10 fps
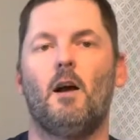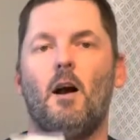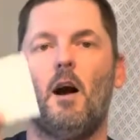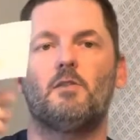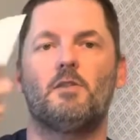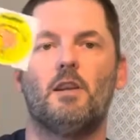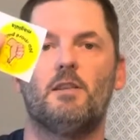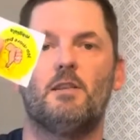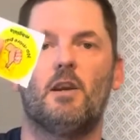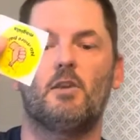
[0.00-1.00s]
Also send
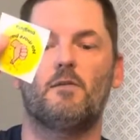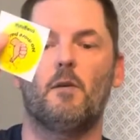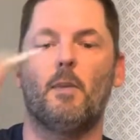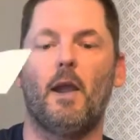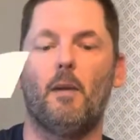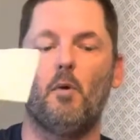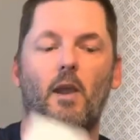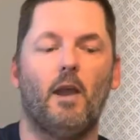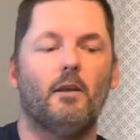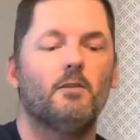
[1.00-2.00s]
stickers for my ammo
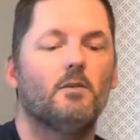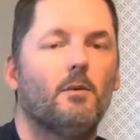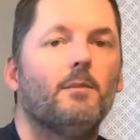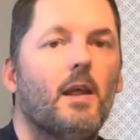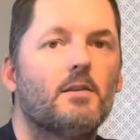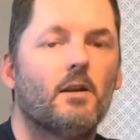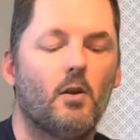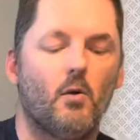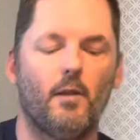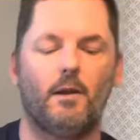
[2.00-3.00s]
can, so that's gonna
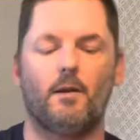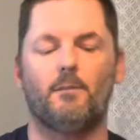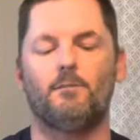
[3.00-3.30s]
go on there.